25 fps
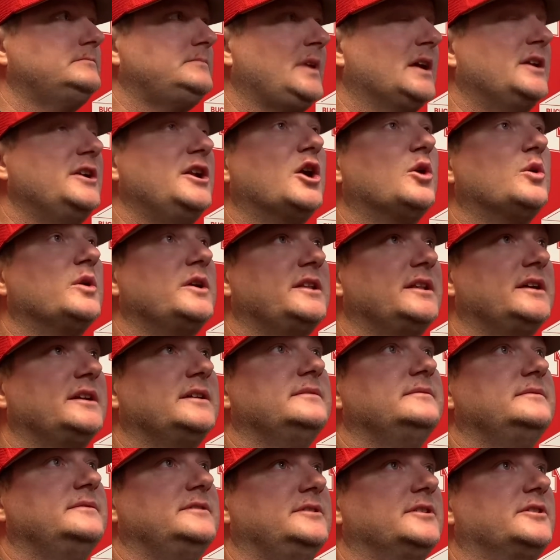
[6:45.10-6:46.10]
knowing that,
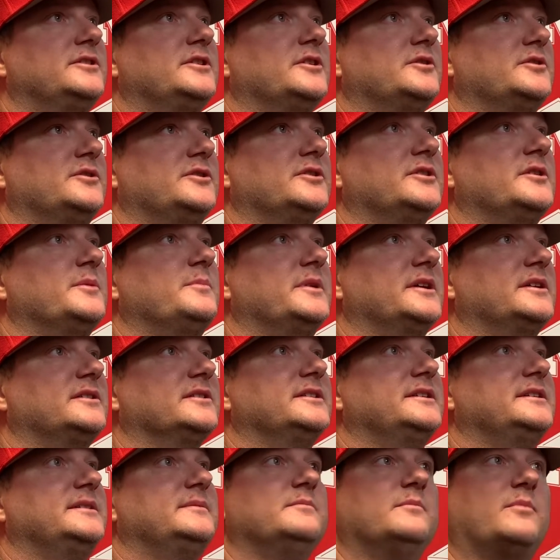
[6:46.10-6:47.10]
you know, you're in a big
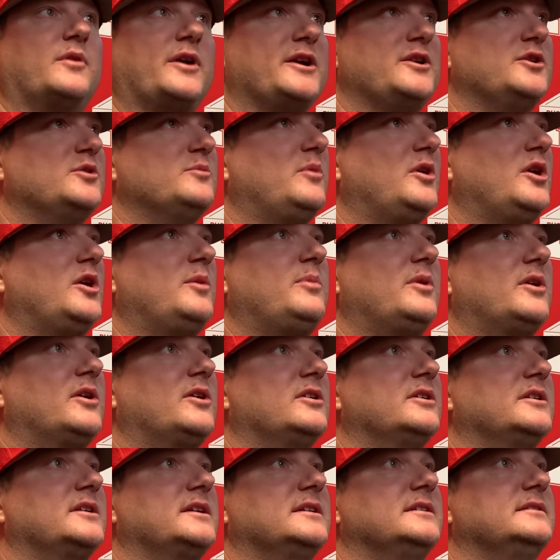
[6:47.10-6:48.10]
league, brand new
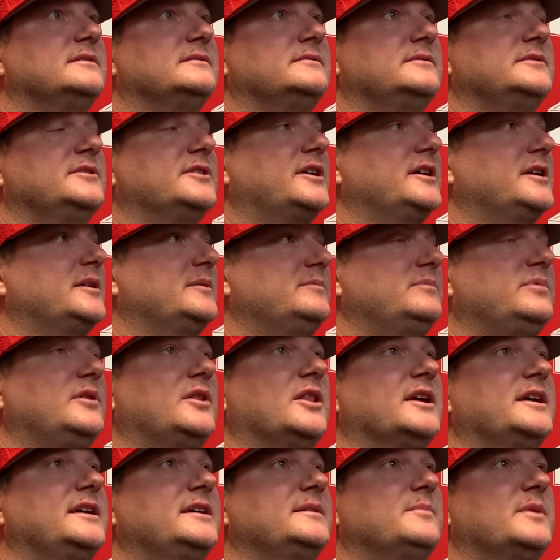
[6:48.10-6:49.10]
ballpark, and you're going to
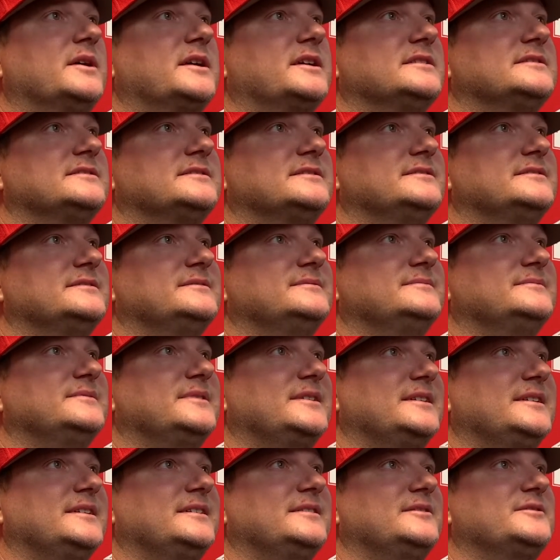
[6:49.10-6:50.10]
play because
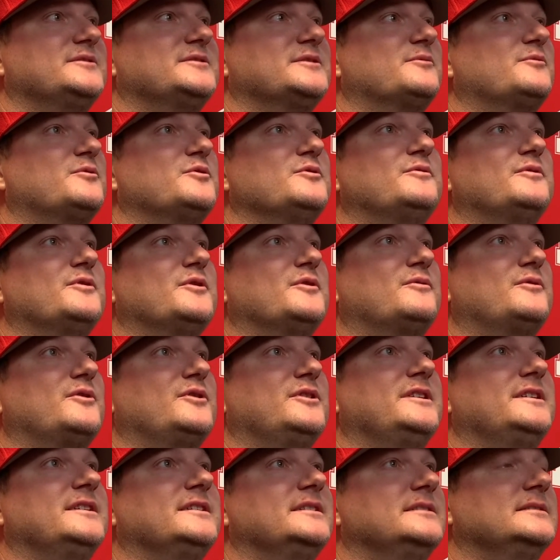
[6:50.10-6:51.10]
there's a roof over
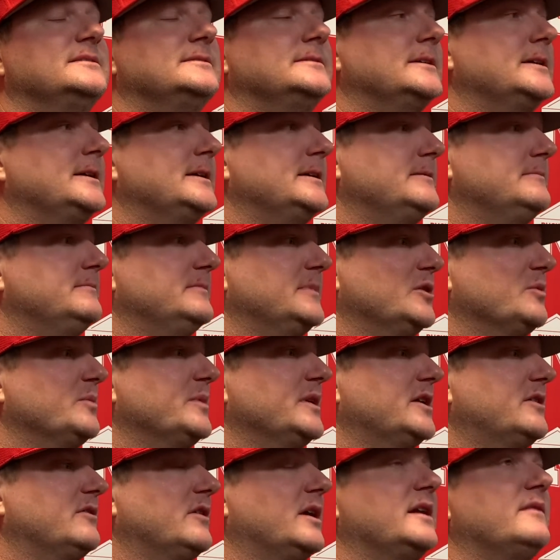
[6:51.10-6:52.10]
it, and it'll be a
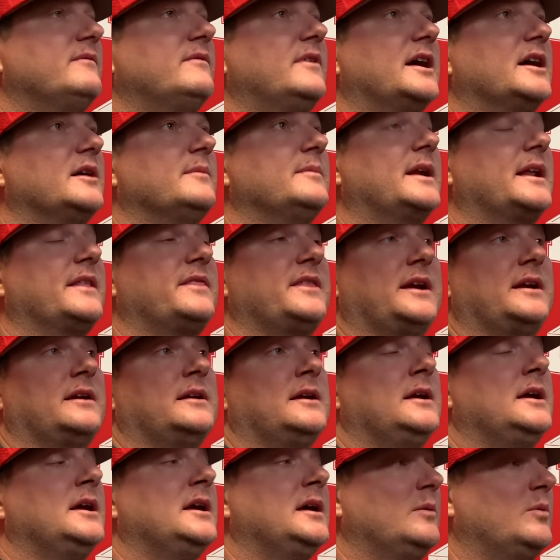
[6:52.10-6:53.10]
great environment. I think
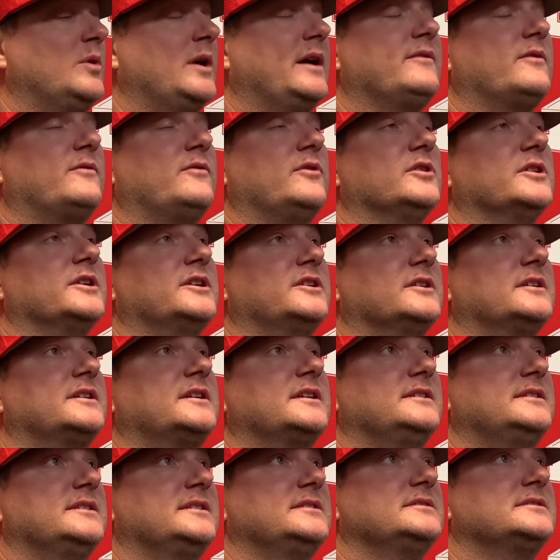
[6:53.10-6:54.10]
we'll have a really good
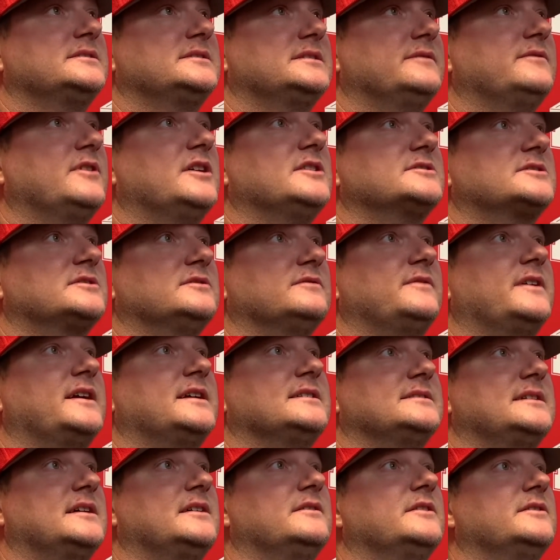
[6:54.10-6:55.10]
contingency of Husker
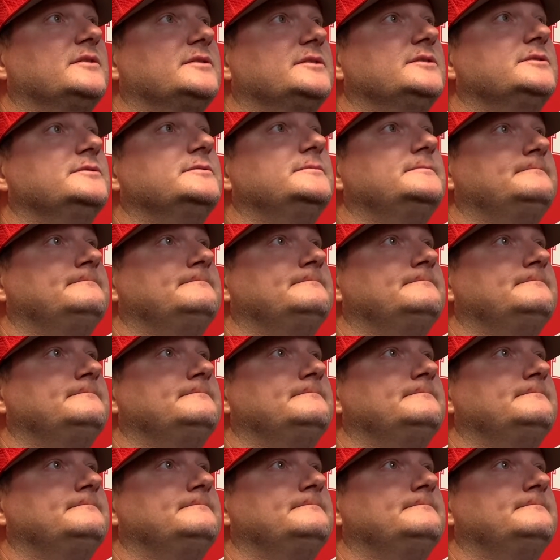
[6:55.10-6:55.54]
fans down there too.